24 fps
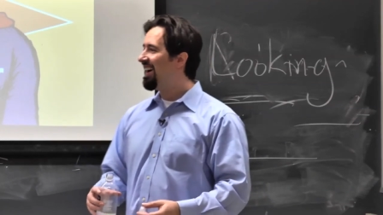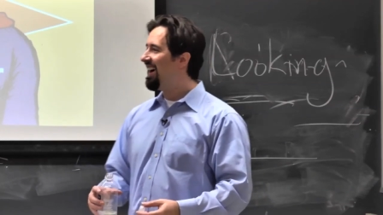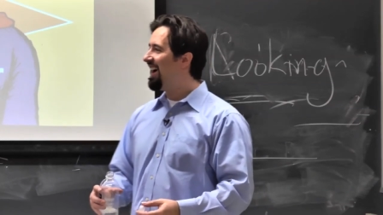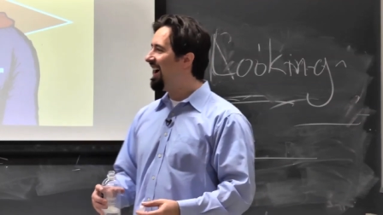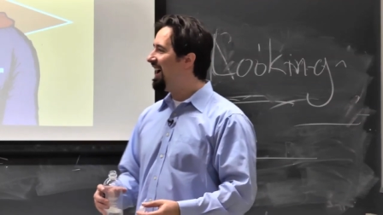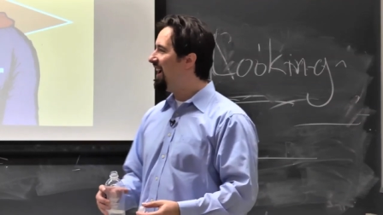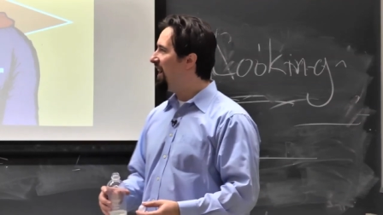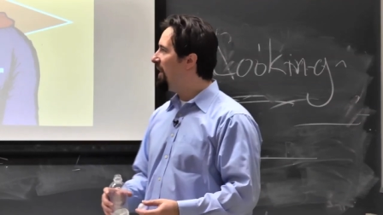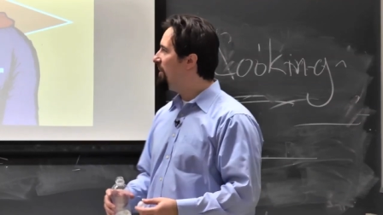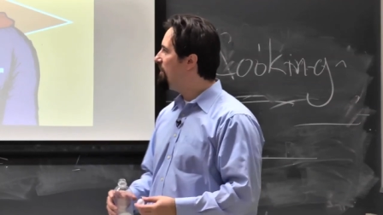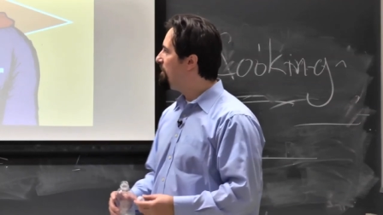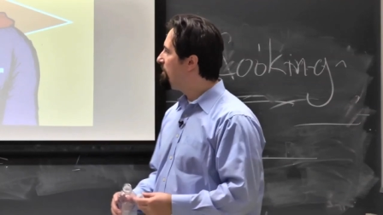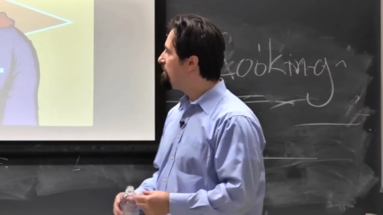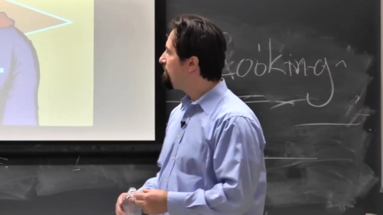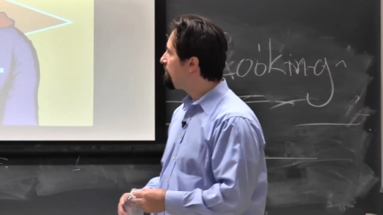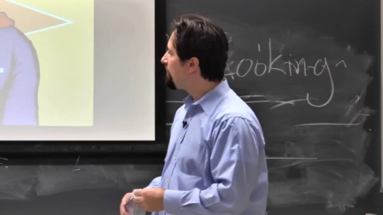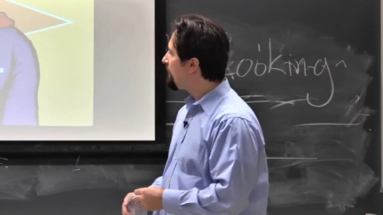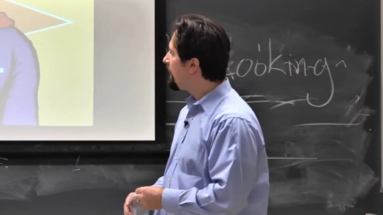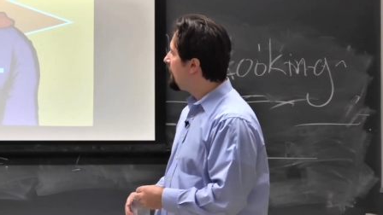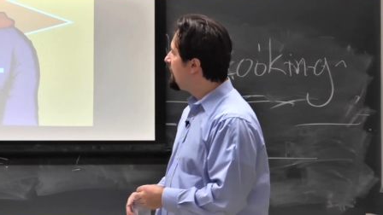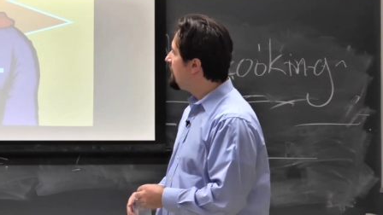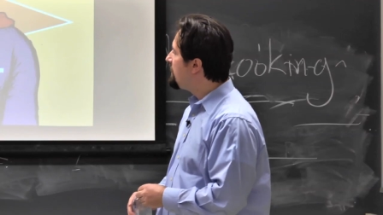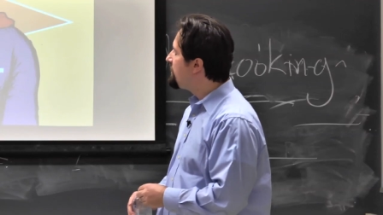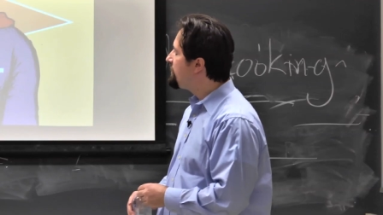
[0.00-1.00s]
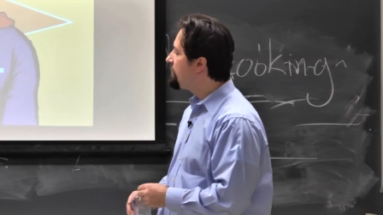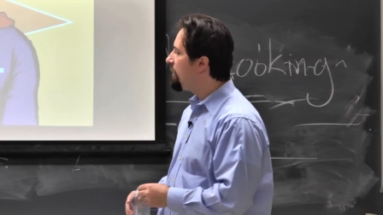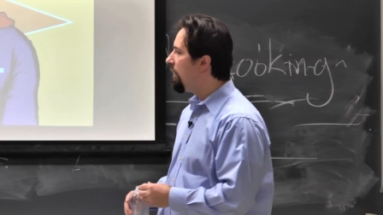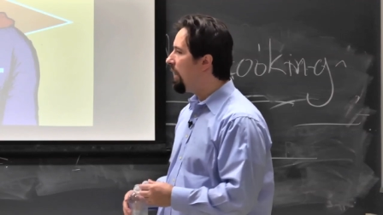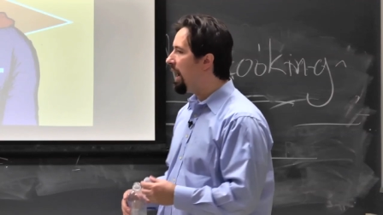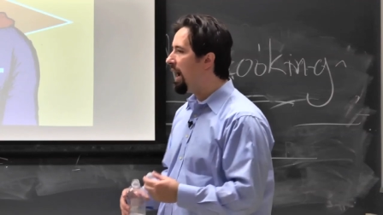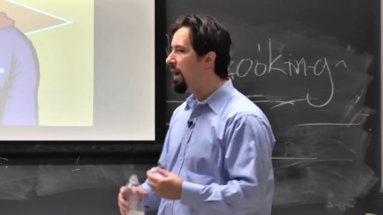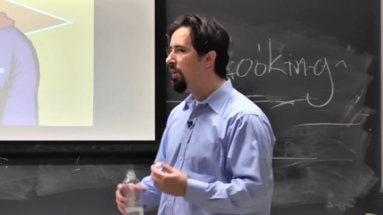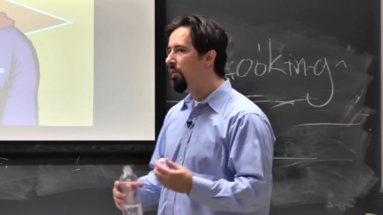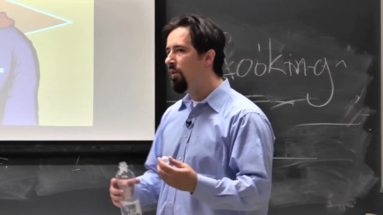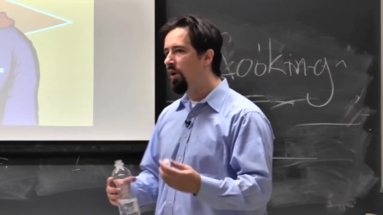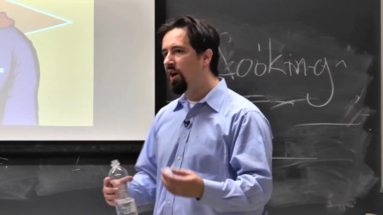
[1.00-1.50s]
Um, so
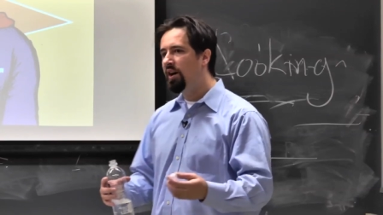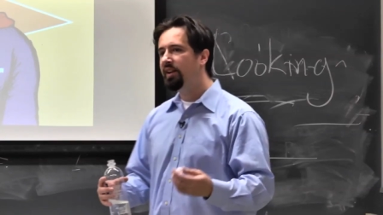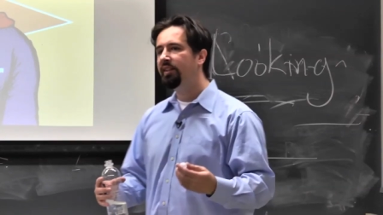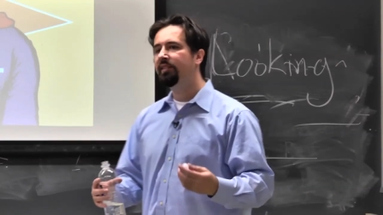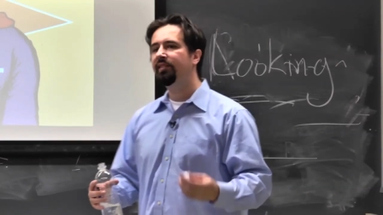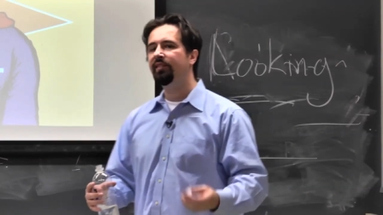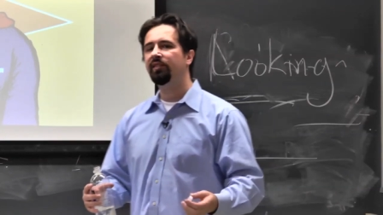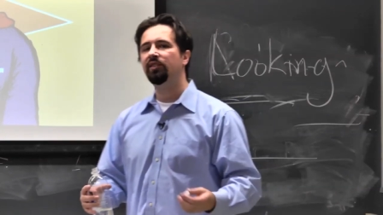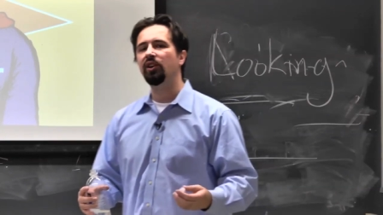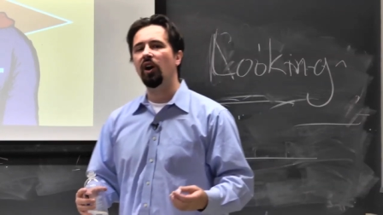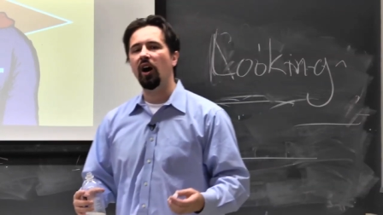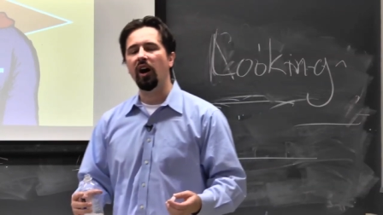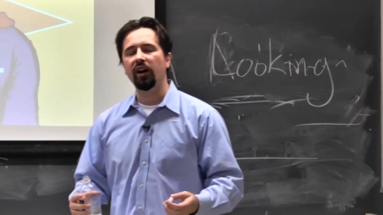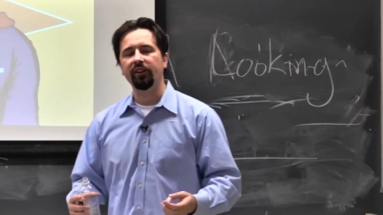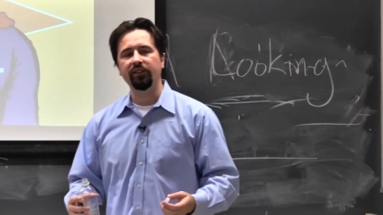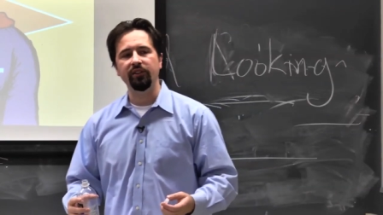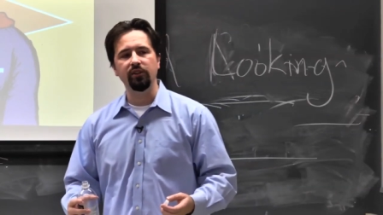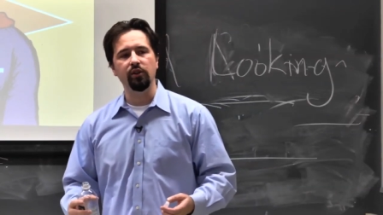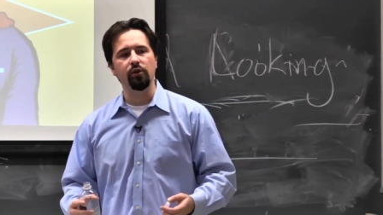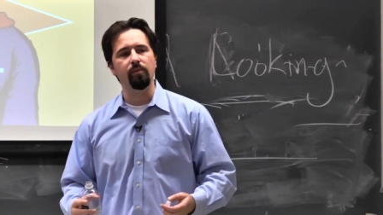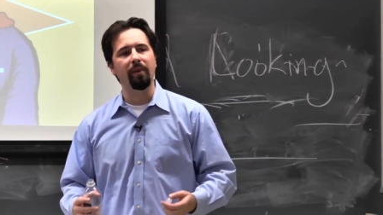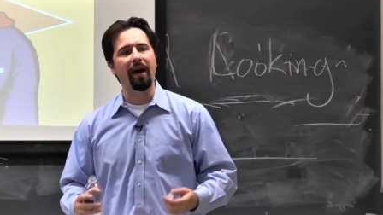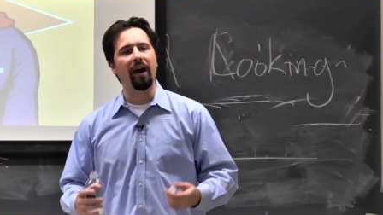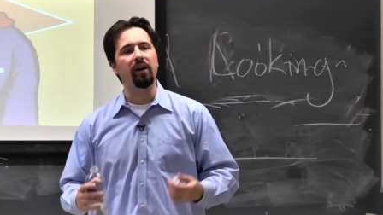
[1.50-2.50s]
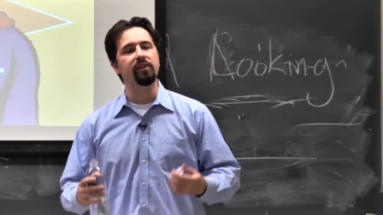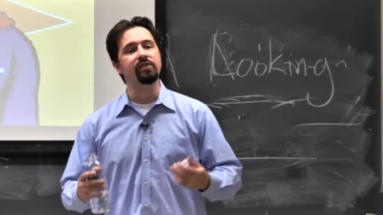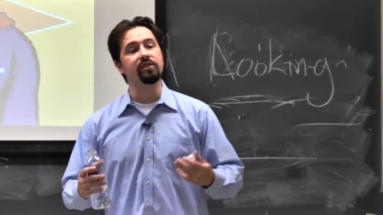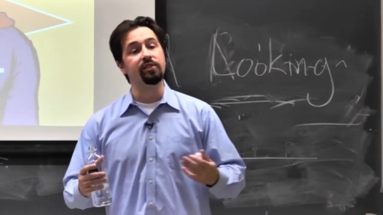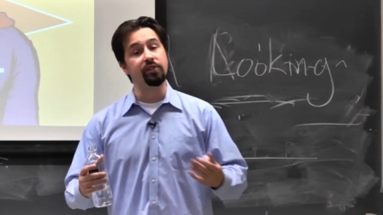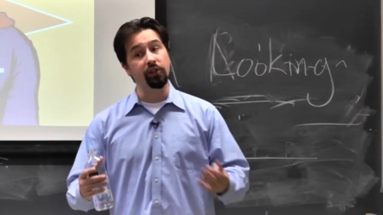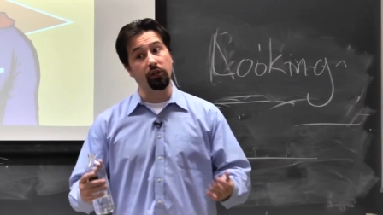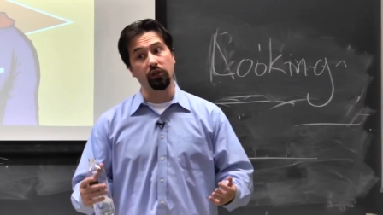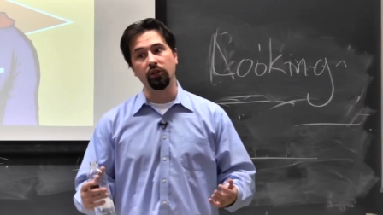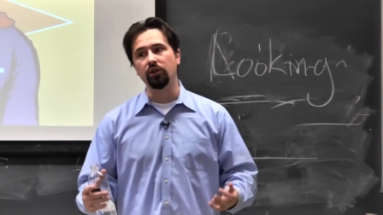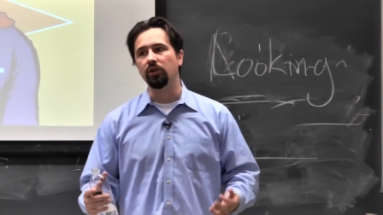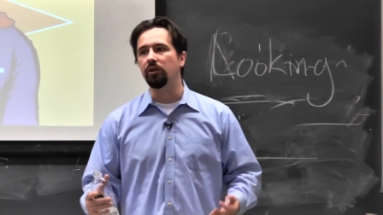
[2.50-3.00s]
I wanted to talk to you about
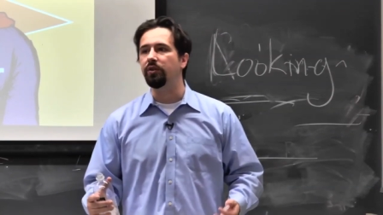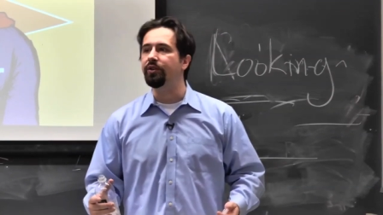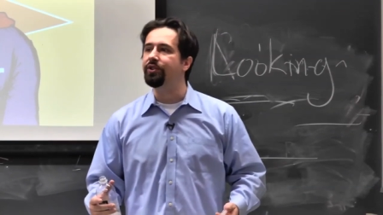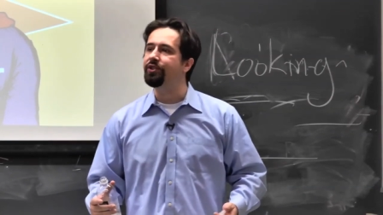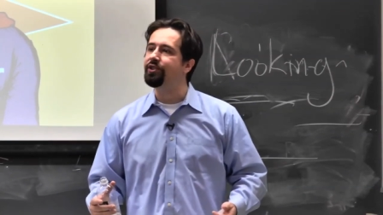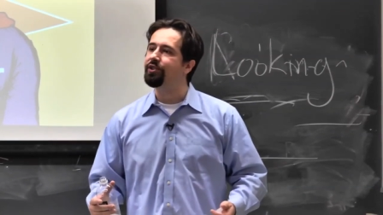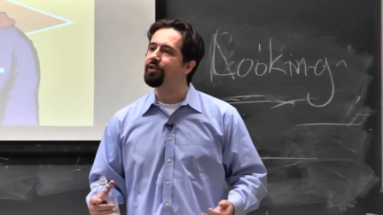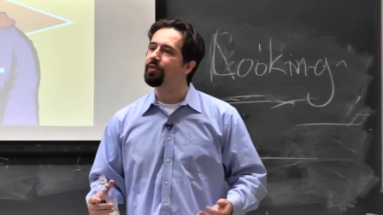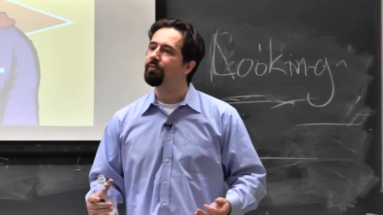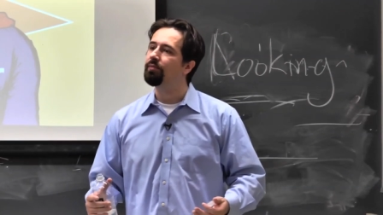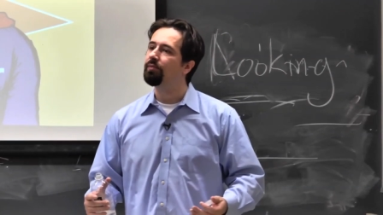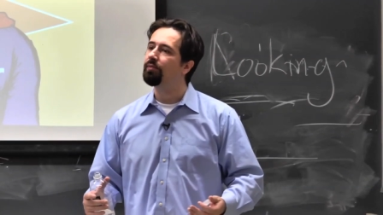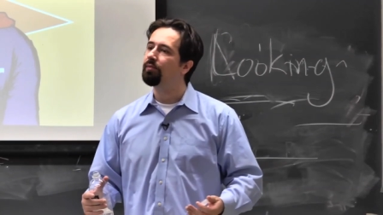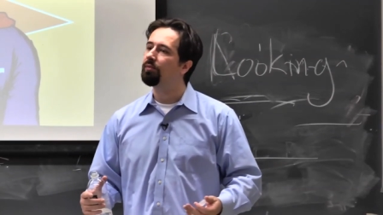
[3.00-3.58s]
circles,